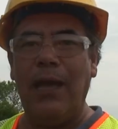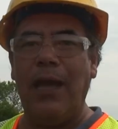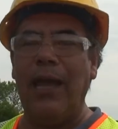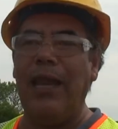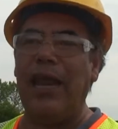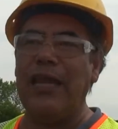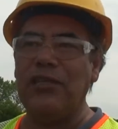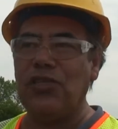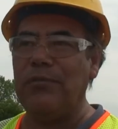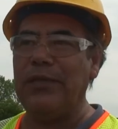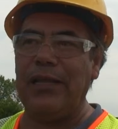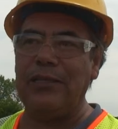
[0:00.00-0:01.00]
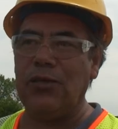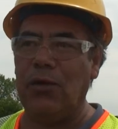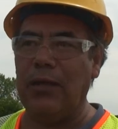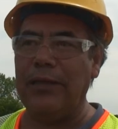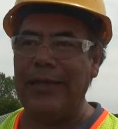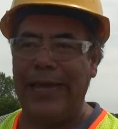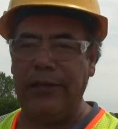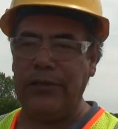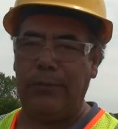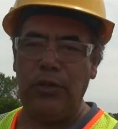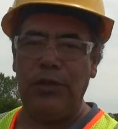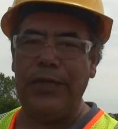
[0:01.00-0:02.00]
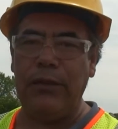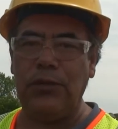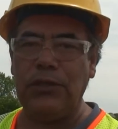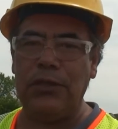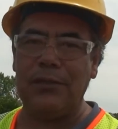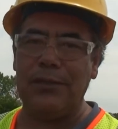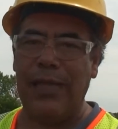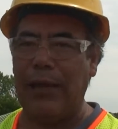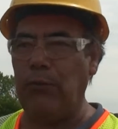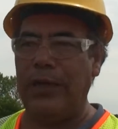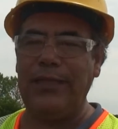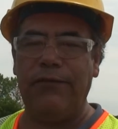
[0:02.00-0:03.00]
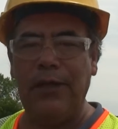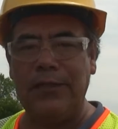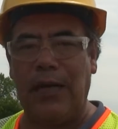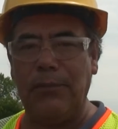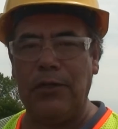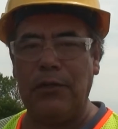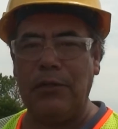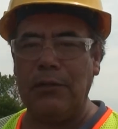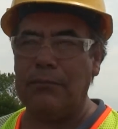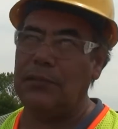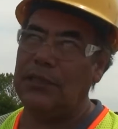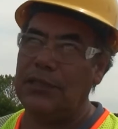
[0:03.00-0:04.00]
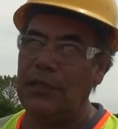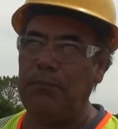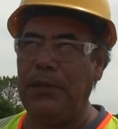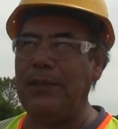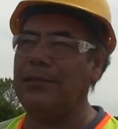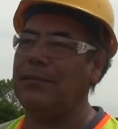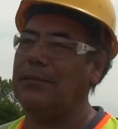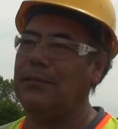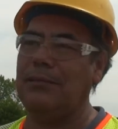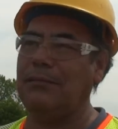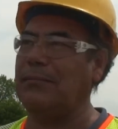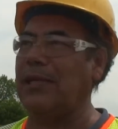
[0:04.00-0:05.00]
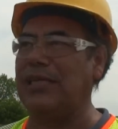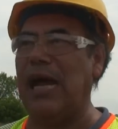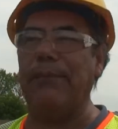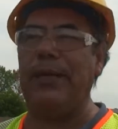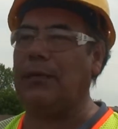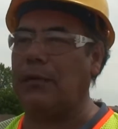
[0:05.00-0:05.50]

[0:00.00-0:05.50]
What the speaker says: and an instrument that is called LWD, which is lightweight deflectometer. DCP is dynamic